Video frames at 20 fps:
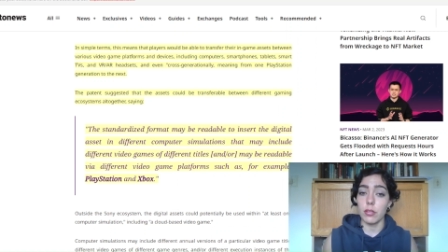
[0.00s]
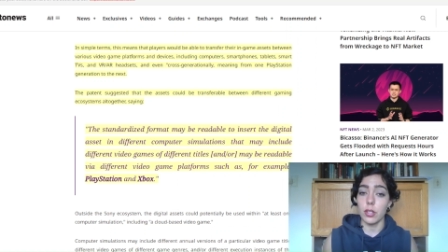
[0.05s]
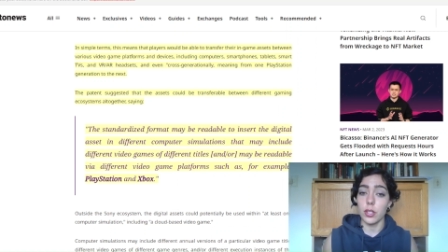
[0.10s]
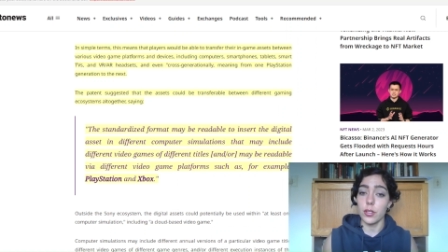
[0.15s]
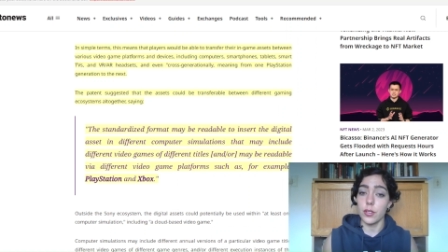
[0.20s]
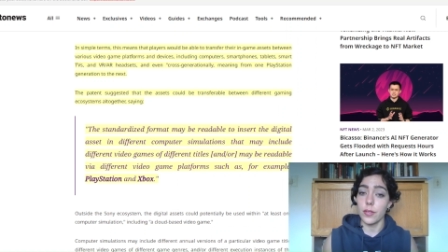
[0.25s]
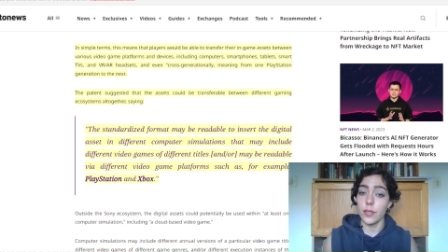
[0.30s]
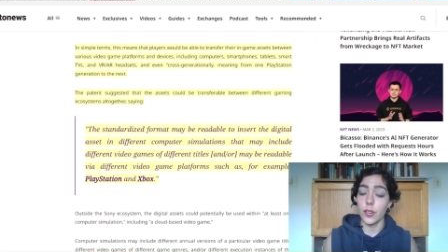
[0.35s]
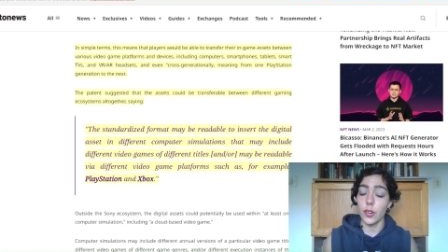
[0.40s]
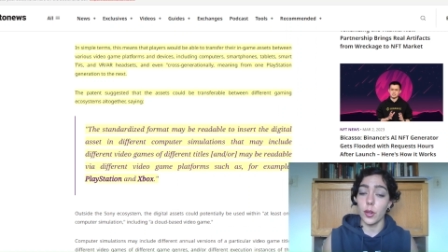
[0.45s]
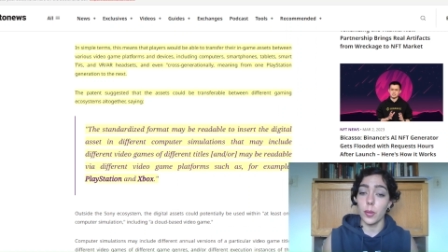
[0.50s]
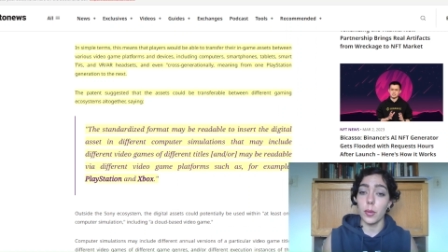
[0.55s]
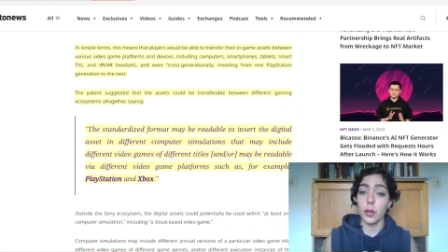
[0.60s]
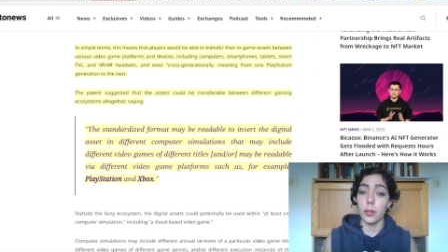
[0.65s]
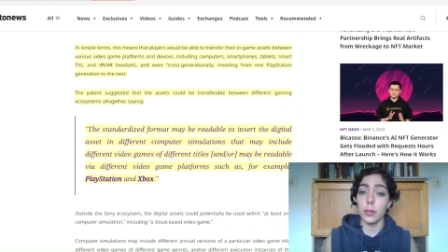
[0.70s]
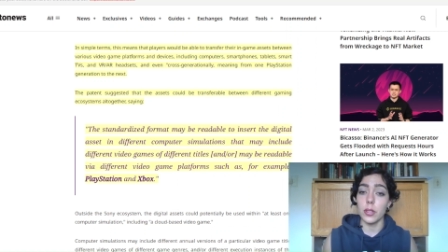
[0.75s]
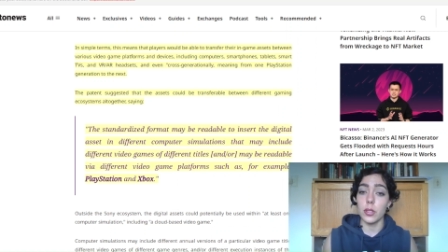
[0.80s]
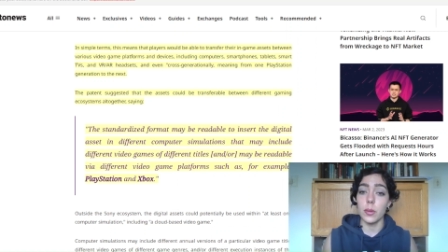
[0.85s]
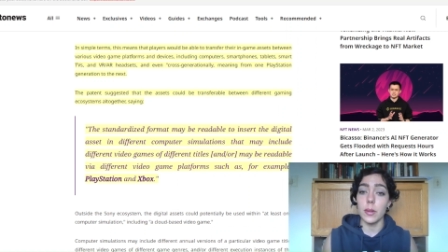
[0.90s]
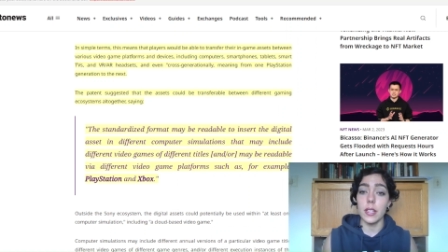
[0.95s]

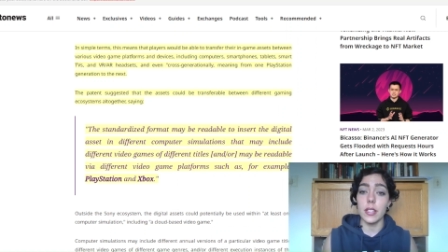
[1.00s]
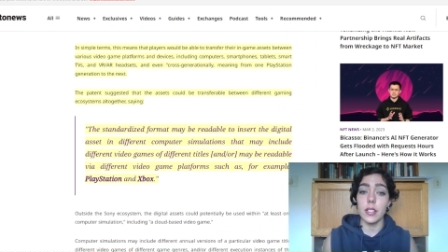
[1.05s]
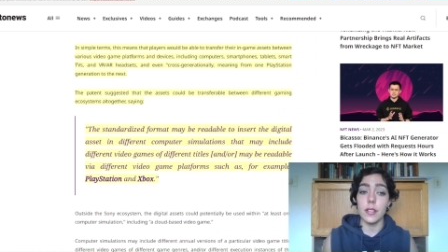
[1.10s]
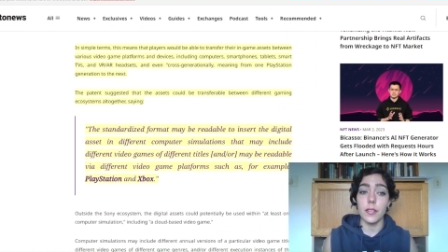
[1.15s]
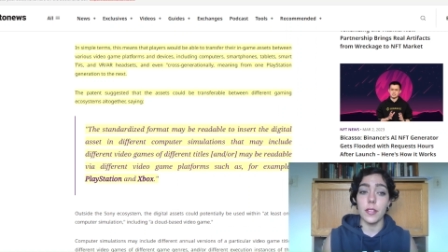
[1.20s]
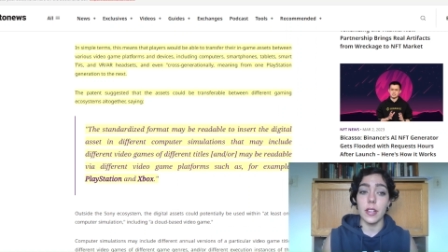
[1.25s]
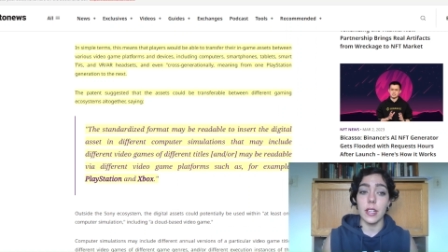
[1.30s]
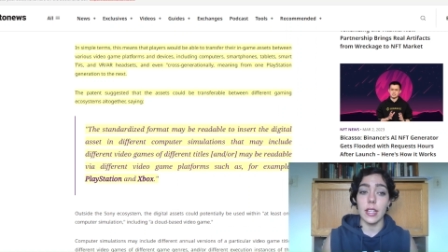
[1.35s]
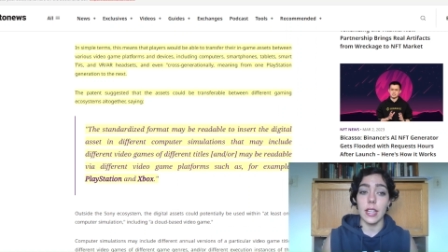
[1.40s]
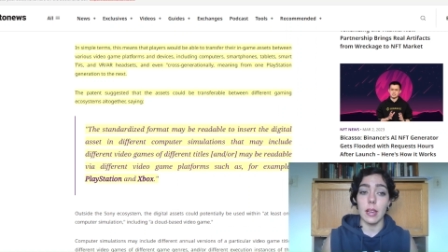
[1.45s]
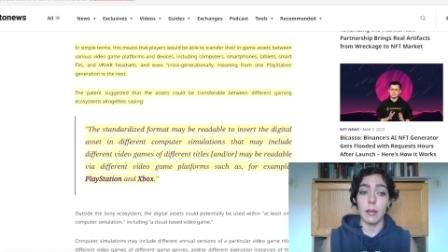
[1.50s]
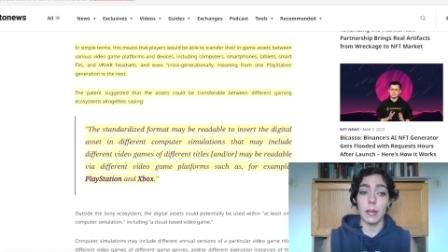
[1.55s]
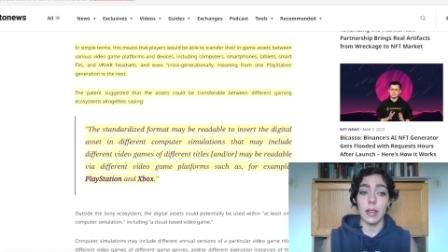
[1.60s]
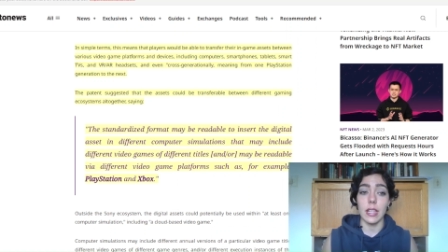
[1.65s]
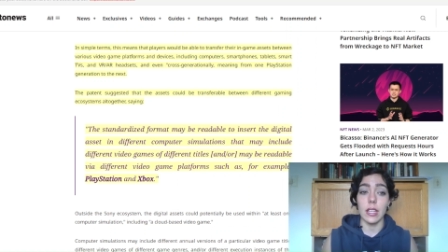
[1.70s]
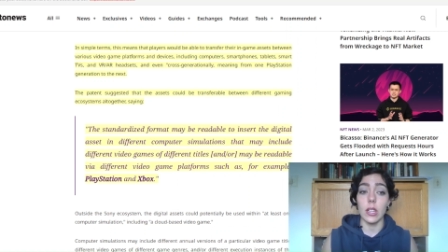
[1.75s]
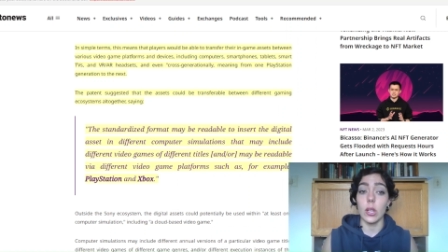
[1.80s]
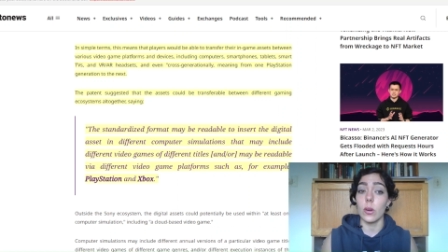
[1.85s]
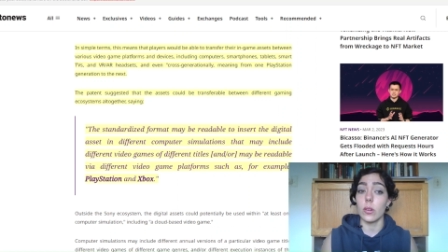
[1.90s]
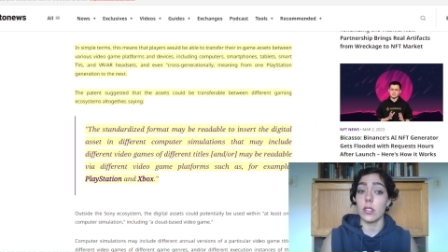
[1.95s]
transferable between different gaming
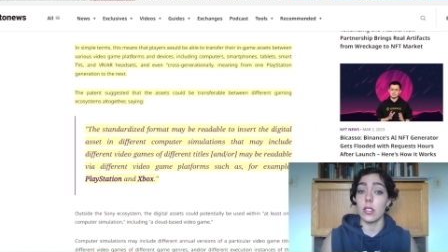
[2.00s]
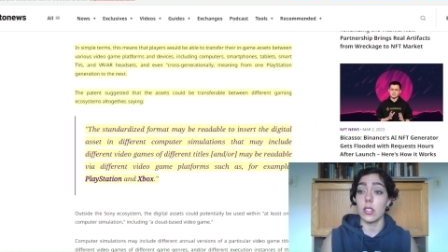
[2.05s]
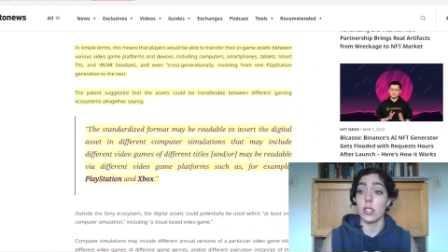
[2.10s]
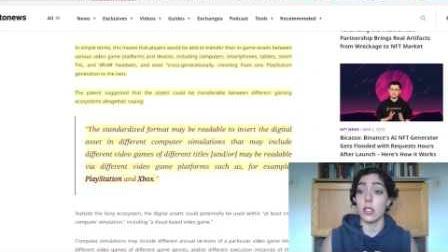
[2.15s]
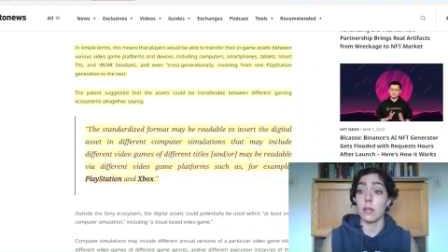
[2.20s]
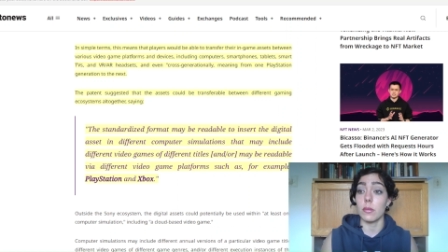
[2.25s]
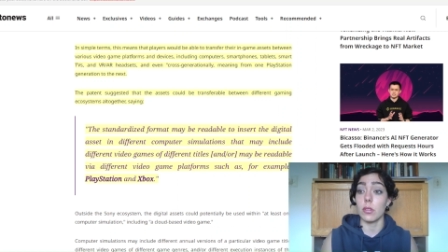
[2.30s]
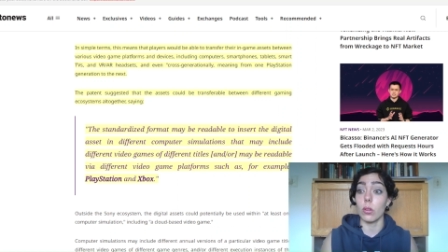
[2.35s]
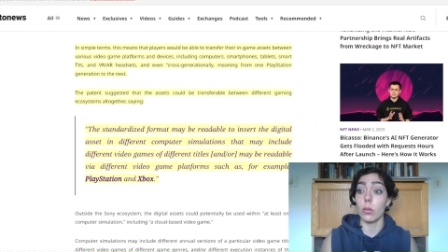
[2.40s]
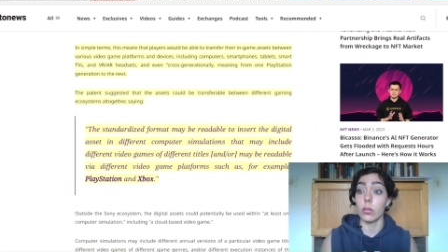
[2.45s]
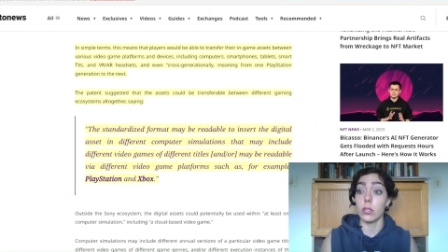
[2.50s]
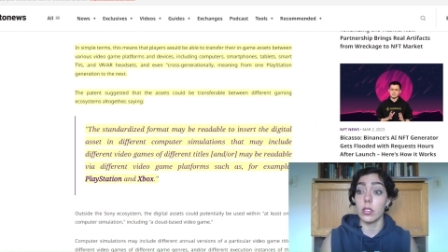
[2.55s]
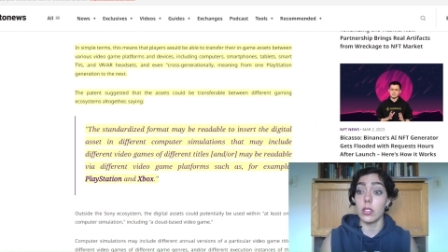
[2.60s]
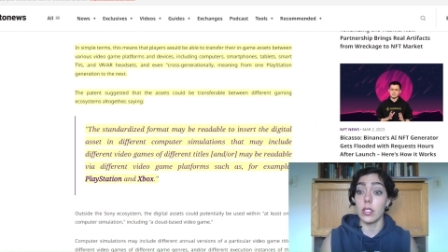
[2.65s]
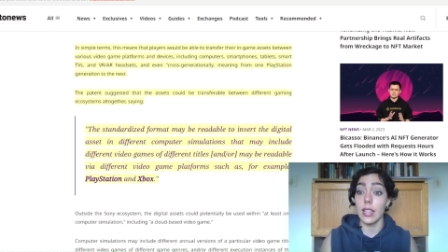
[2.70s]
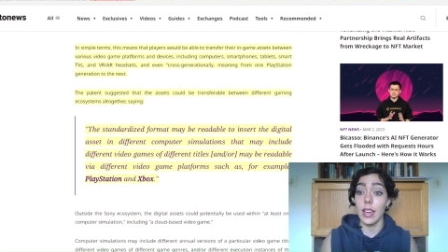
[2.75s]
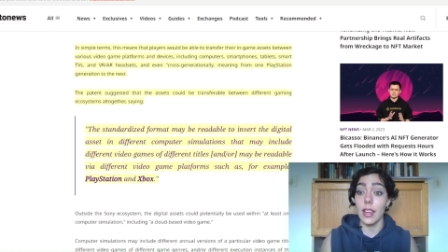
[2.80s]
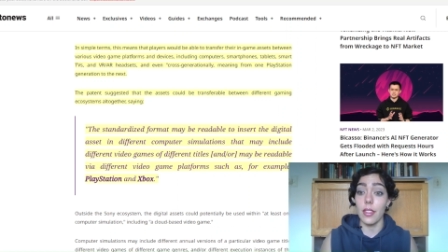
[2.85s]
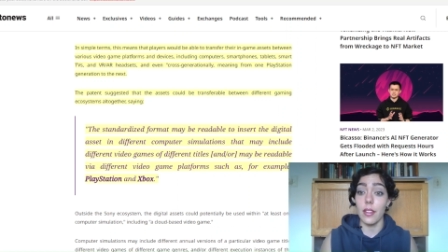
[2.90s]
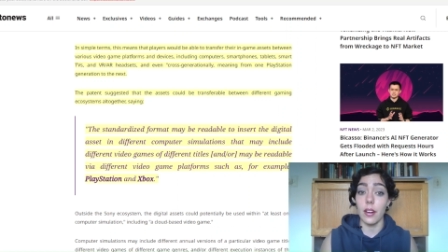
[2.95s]
ecosystems
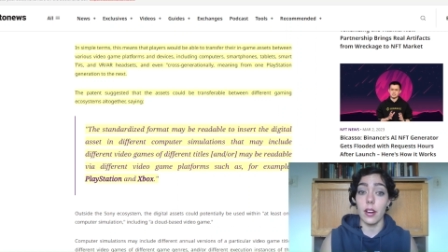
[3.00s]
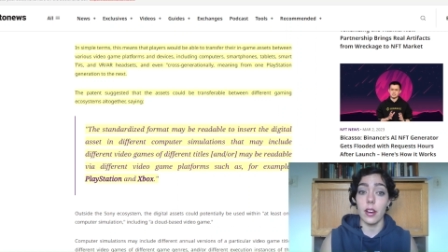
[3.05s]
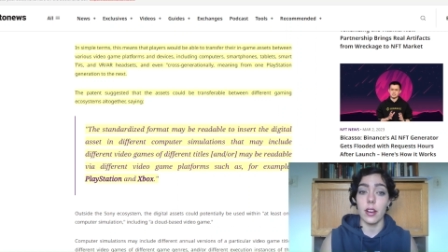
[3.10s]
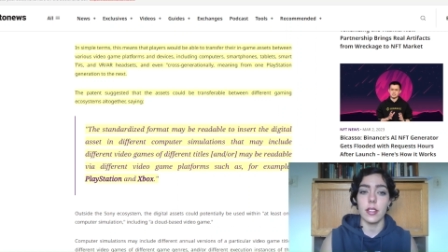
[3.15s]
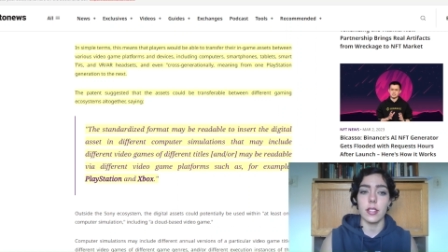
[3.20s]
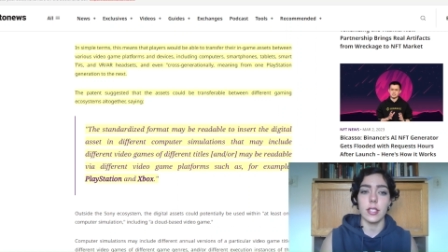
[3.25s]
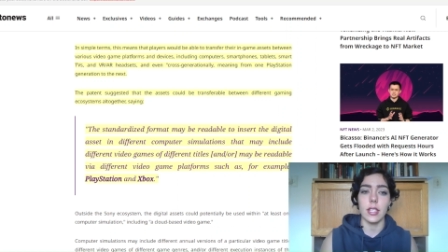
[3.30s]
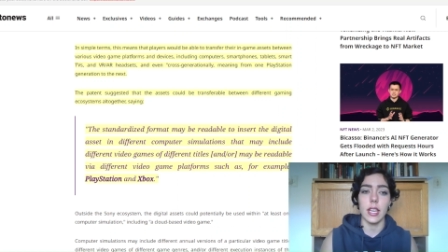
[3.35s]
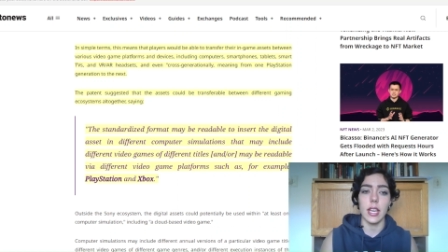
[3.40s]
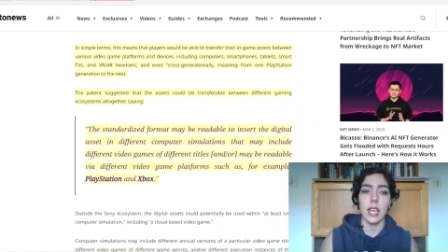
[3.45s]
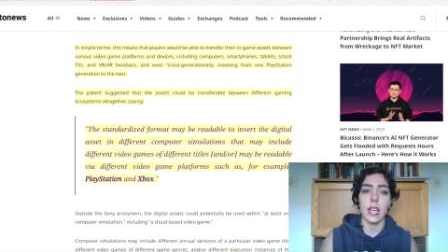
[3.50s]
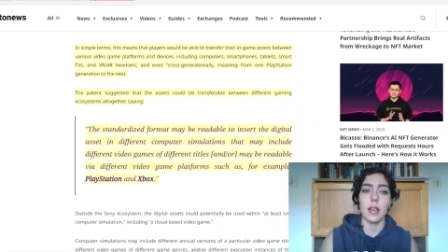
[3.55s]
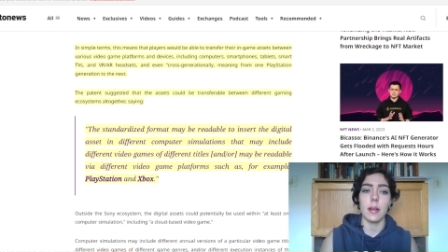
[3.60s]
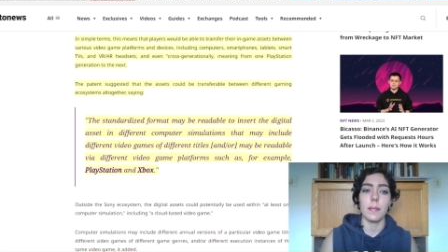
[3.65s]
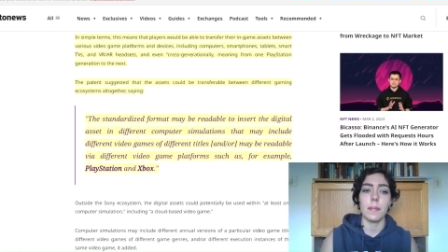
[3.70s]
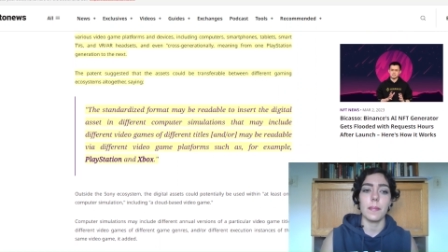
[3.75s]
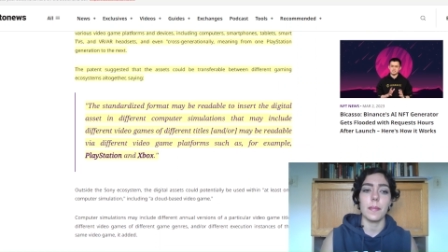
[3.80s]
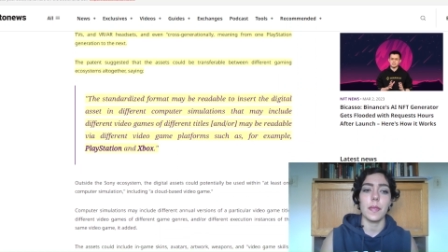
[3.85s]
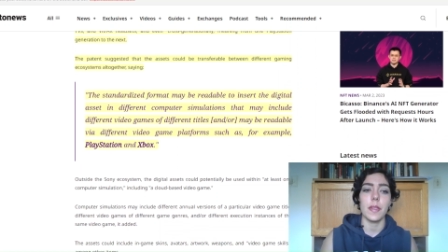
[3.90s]
altogether, saying,